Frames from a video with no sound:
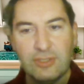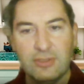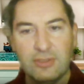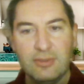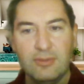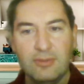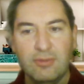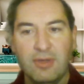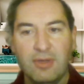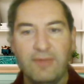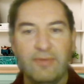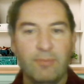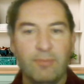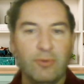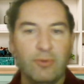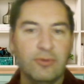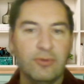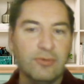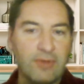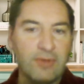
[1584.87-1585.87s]
you have a
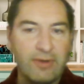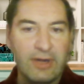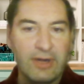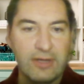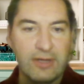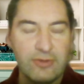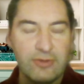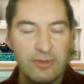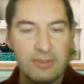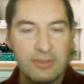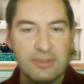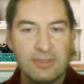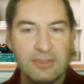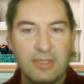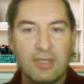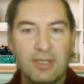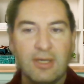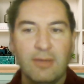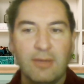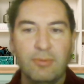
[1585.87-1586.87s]
board of directors
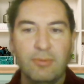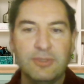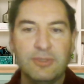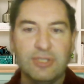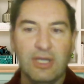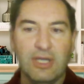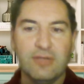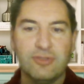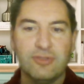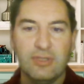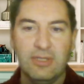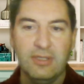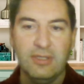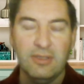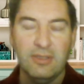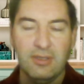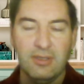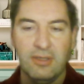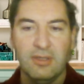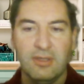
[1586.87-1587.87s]
which
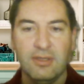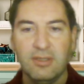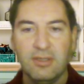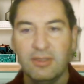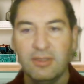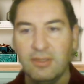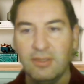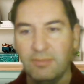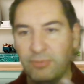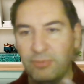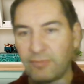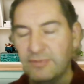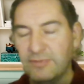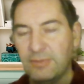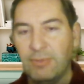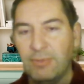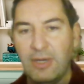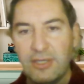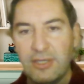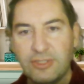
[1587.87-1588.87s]
actually approves the
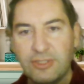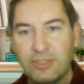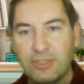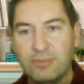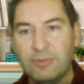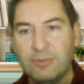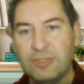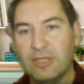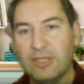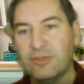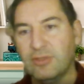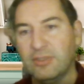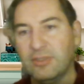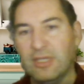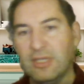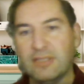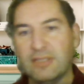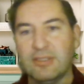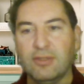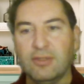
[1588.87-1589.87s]
budget, which actually
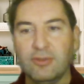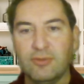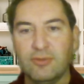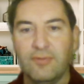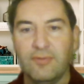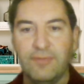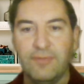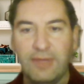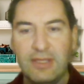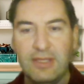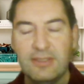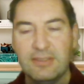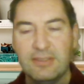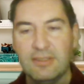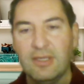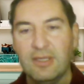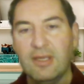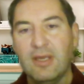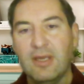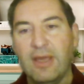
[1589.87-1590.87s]
does a lot of things,
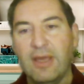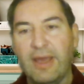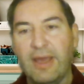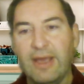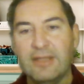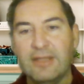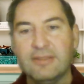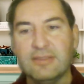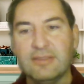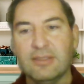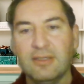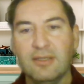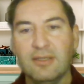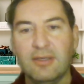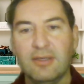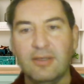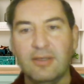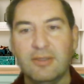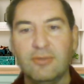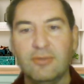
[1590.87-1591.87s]
and
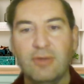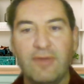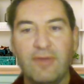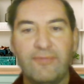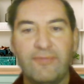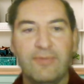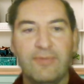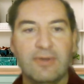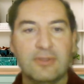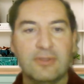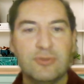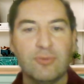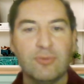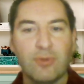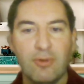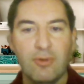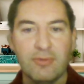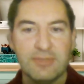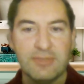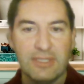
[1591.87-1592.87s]
you have two
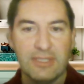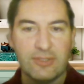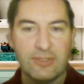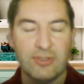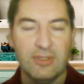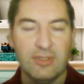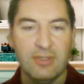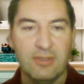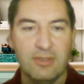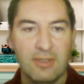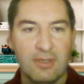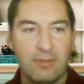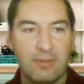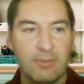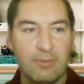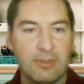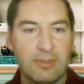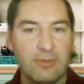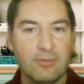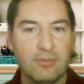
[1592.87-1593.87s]
roles actually.
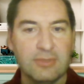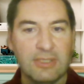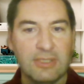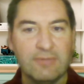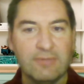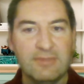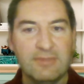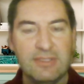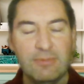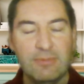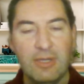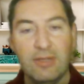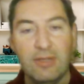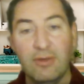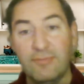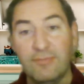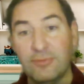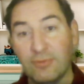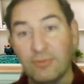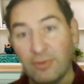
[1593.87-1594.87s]
When you take VC money, you
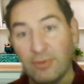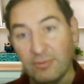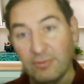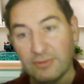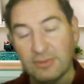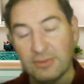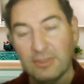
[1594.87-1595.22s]
have two roles.